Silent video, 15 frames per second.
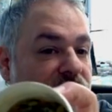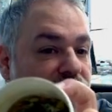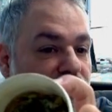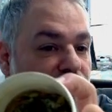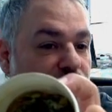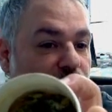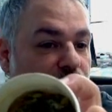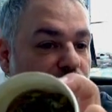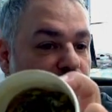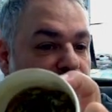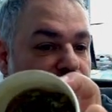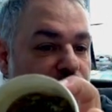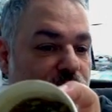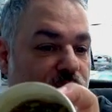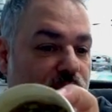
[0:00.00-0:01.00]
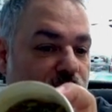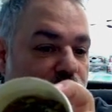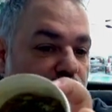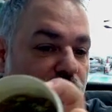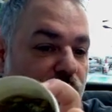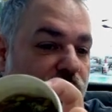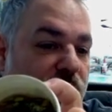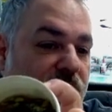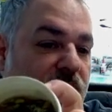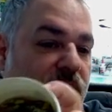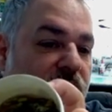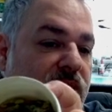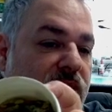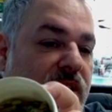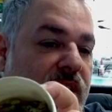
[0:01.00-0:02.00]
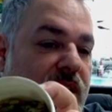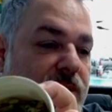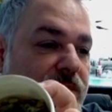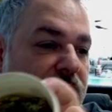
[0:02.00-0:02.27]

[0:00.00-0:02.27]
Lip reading: to do to keep